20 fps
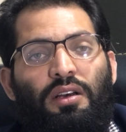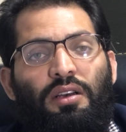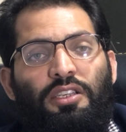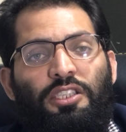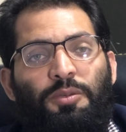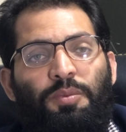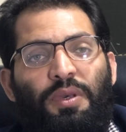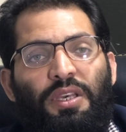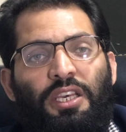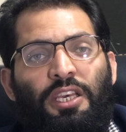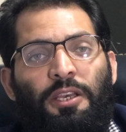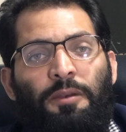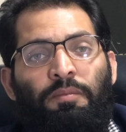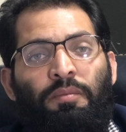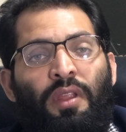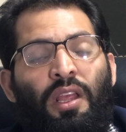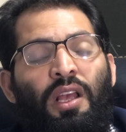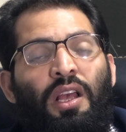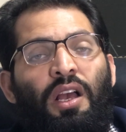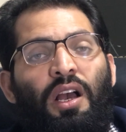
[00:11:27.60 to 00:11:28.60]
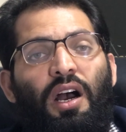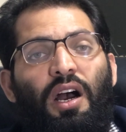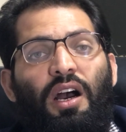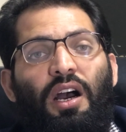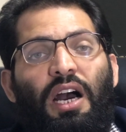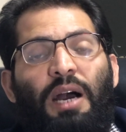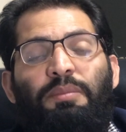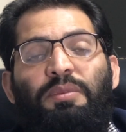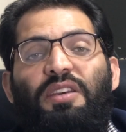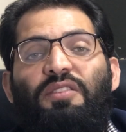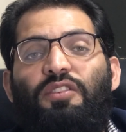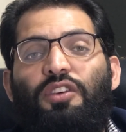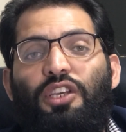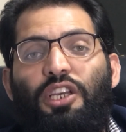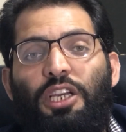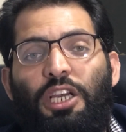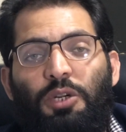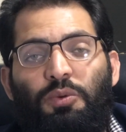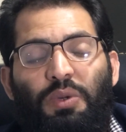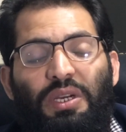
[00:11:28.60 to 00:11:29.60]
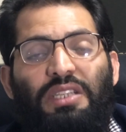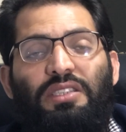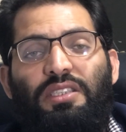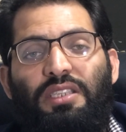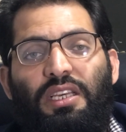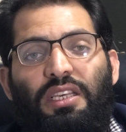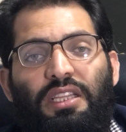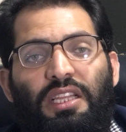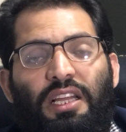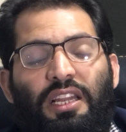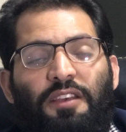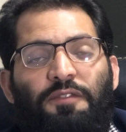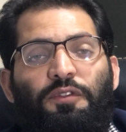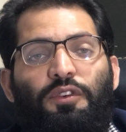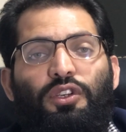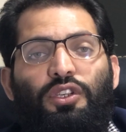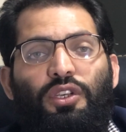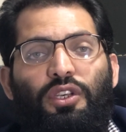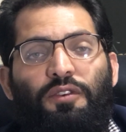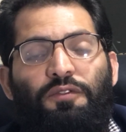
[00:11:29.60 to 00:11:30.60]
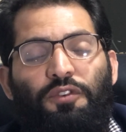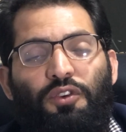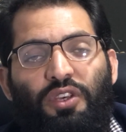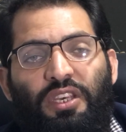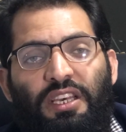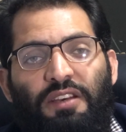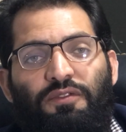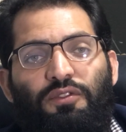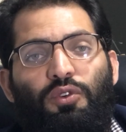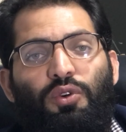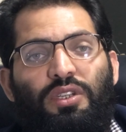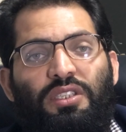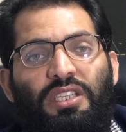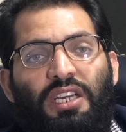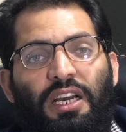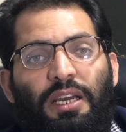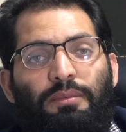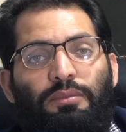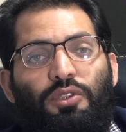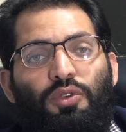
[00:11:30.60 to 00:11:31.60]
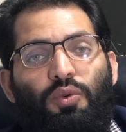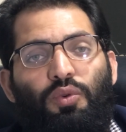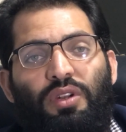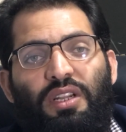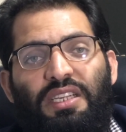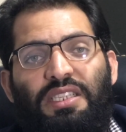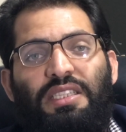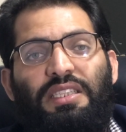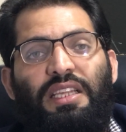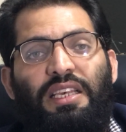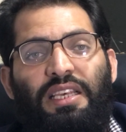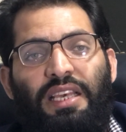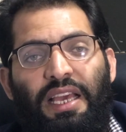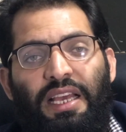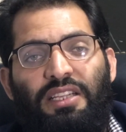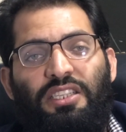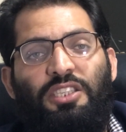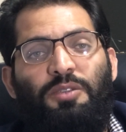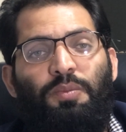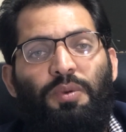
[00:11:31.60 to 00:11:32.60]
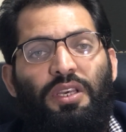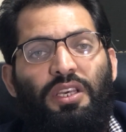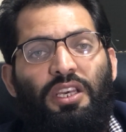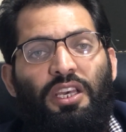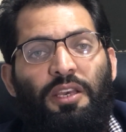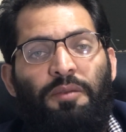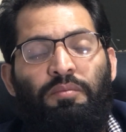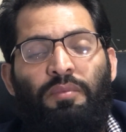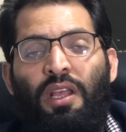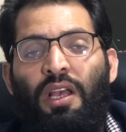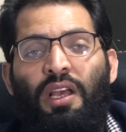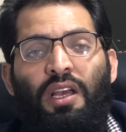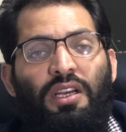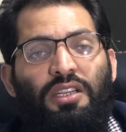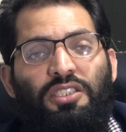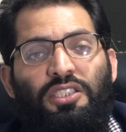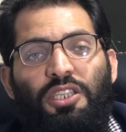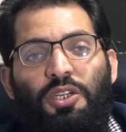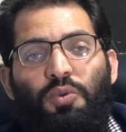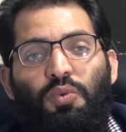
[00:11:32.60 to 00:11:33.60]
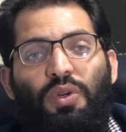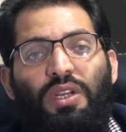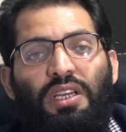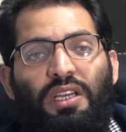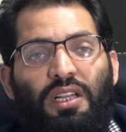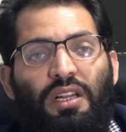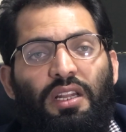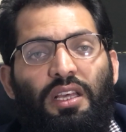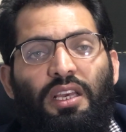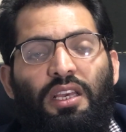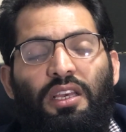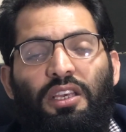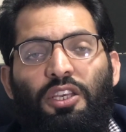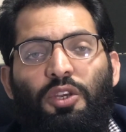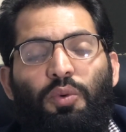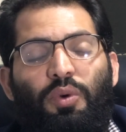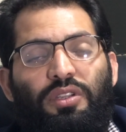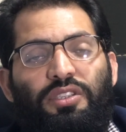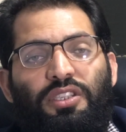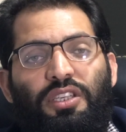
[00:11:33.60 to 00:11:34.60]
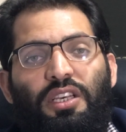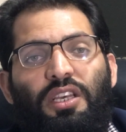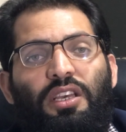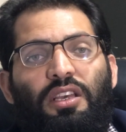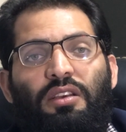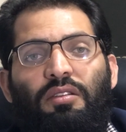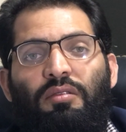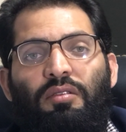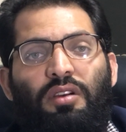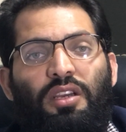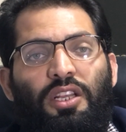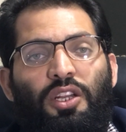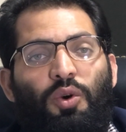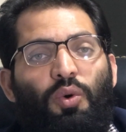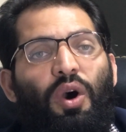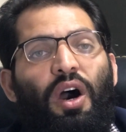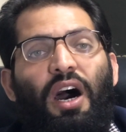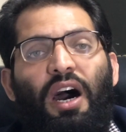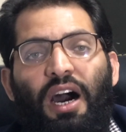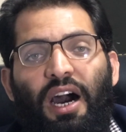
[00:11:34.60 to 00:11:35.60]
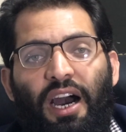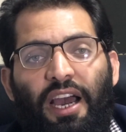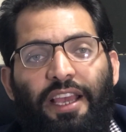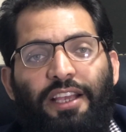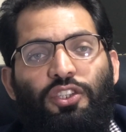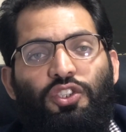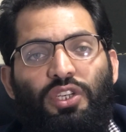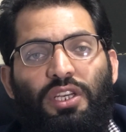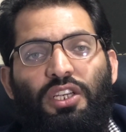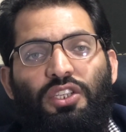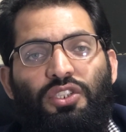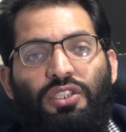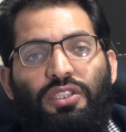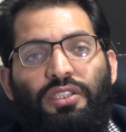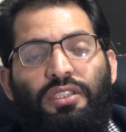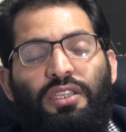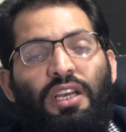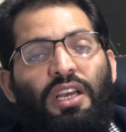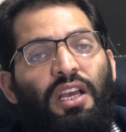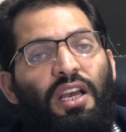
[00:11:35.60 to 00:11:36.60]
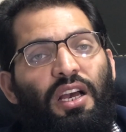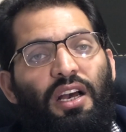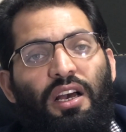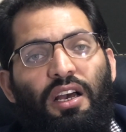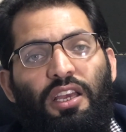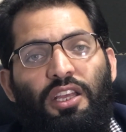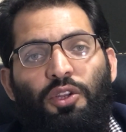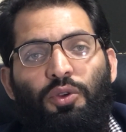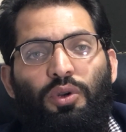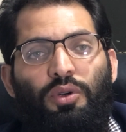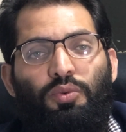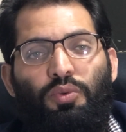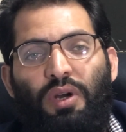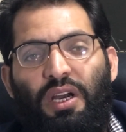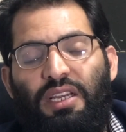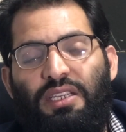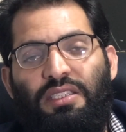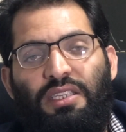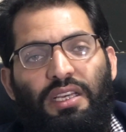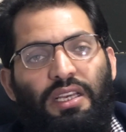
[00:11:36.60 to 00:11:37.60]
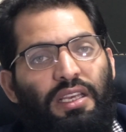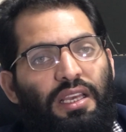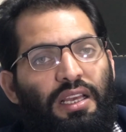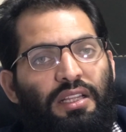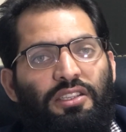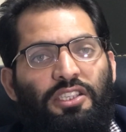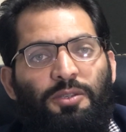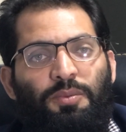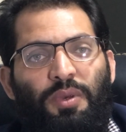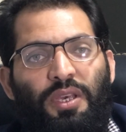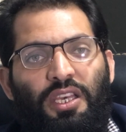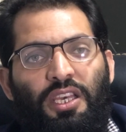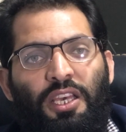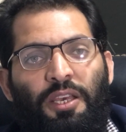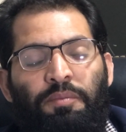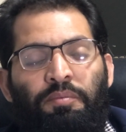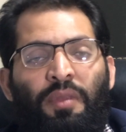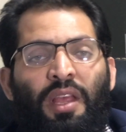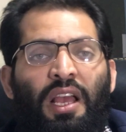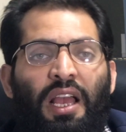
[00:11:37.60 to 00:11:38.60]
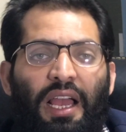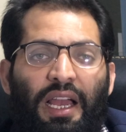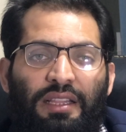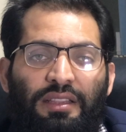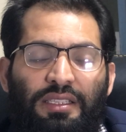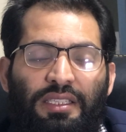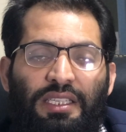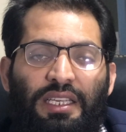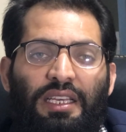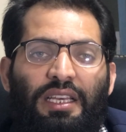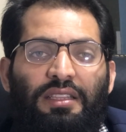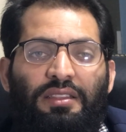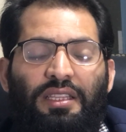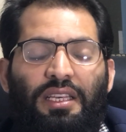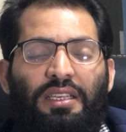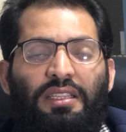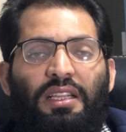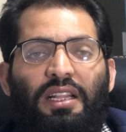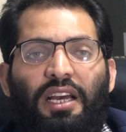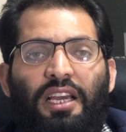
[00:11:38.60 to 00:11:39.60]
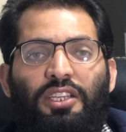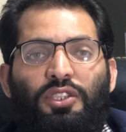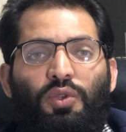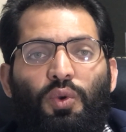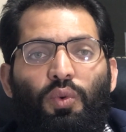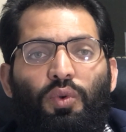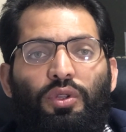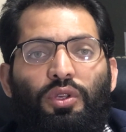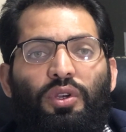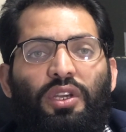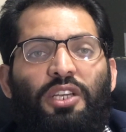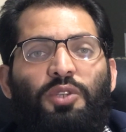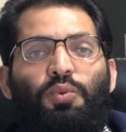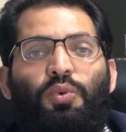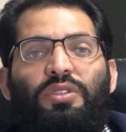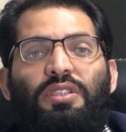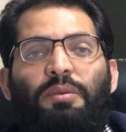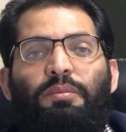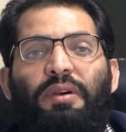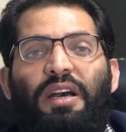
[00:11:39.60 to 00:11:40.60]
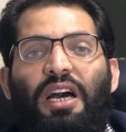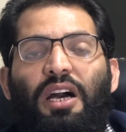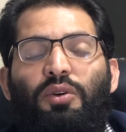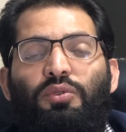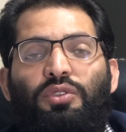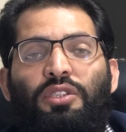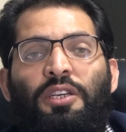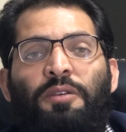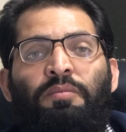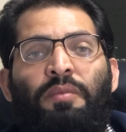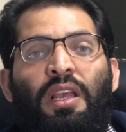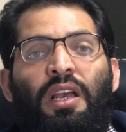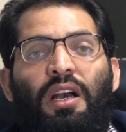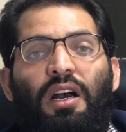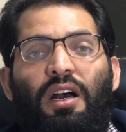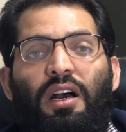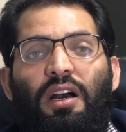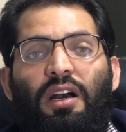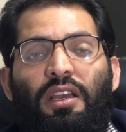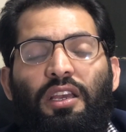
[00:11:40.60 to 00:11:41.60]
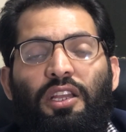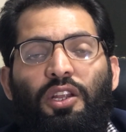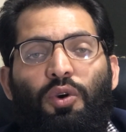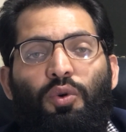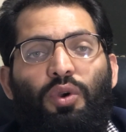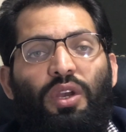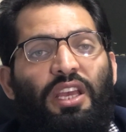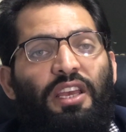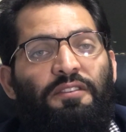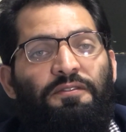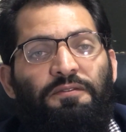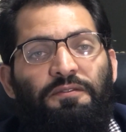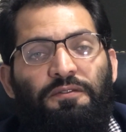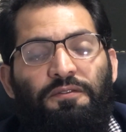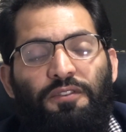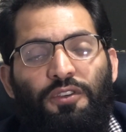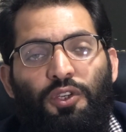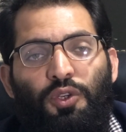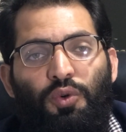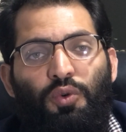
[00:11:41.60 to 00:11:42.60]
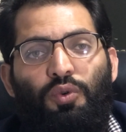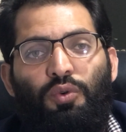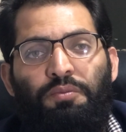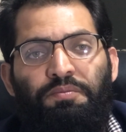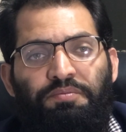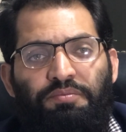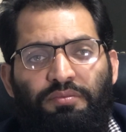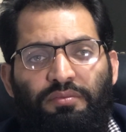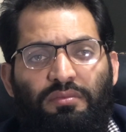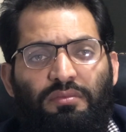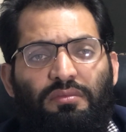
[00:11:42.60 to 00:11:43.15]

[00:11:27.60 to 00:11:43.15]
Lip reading: speaking. I'm giving you guarantee that if you give your time to listening and speaking directly, you will see high changes in your writing and speaking. And the second thing that I told you, it was about if you